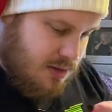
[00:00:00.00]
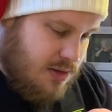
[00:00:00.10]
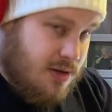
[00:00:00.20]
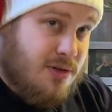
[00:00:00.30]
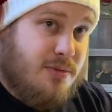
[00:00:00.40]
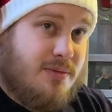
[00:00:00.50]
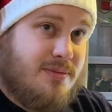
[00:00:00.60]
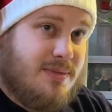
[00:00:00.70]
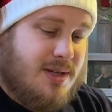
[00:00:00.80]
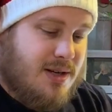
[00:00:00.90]
Oh
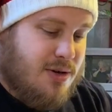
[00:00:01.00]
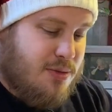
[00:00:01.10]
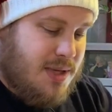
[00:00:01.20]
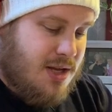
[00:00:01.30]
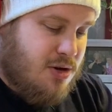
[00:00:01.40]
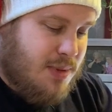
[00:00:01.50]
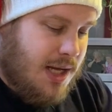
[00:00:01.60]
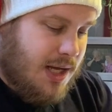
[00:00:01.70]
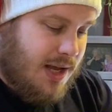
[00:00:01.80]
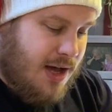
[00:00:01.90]
me, oh
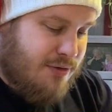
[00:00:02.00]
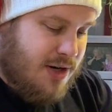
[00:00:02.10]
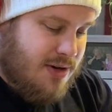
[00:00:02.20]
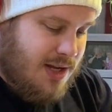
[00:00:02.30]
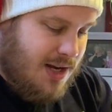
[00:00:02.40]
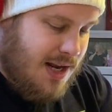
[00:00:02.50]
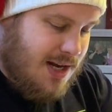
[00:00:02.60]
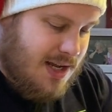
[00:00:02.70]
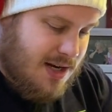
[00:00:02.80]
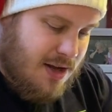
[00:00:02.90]
my, how very
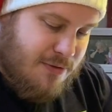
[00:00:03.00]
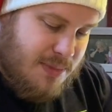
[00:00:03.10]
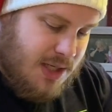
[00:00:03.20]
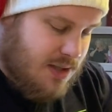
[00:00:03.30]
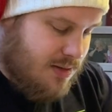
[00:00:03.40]
Canadian of me.